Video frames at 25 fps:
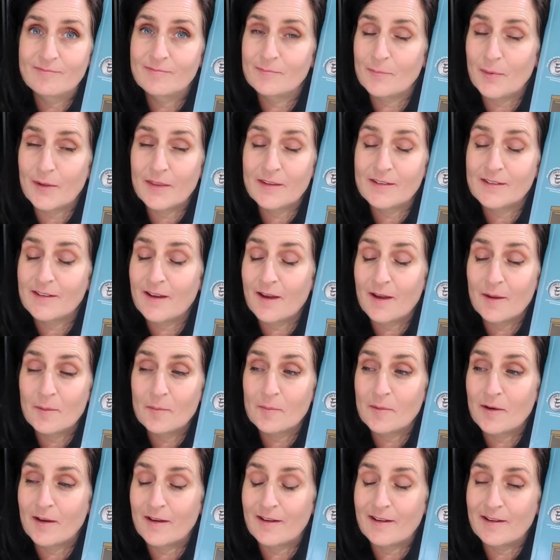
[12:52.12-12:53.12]
By the
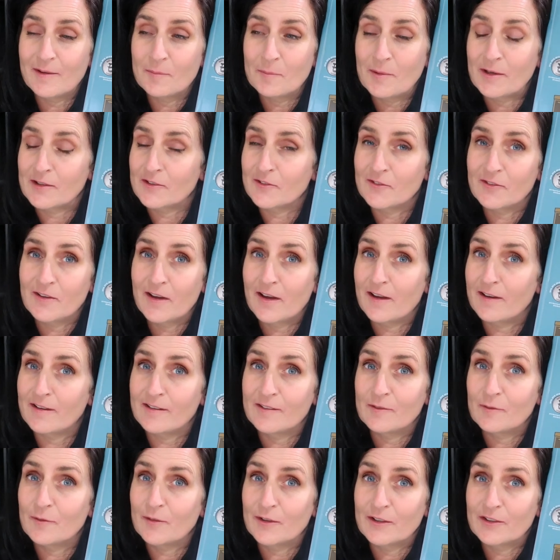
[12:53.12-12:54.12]
time I mucked around
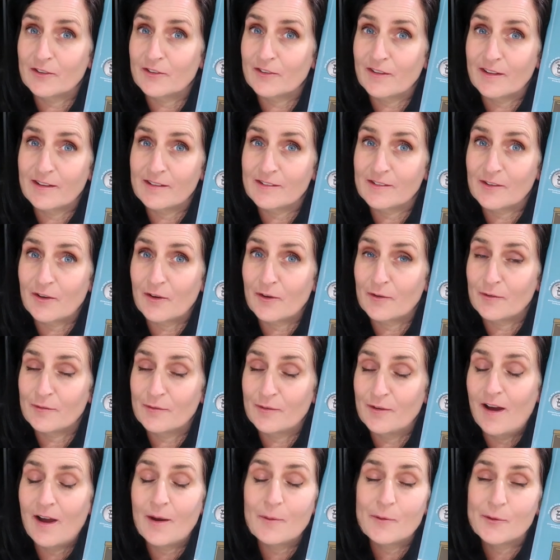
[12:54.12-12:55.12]
and finished things off,
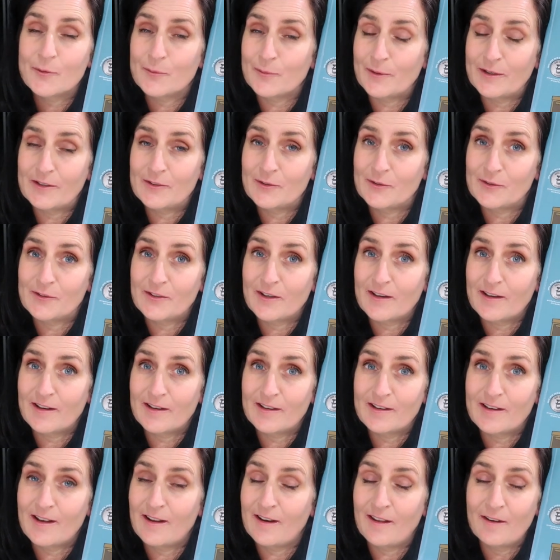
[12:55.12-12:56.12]
I was way too
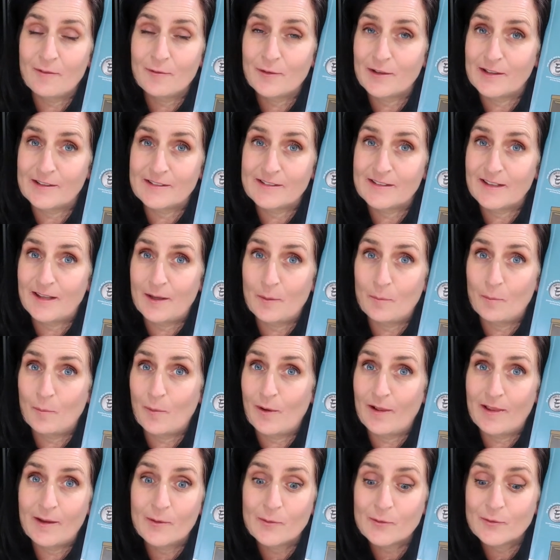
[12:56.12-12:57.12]
tired and I fell asleep
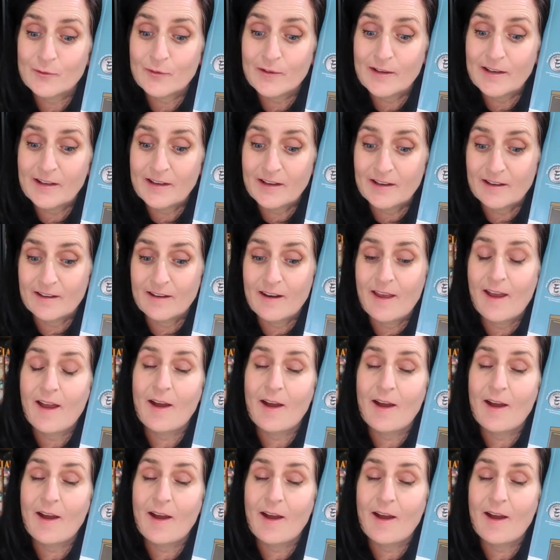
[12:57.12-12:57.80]
while I was reading it.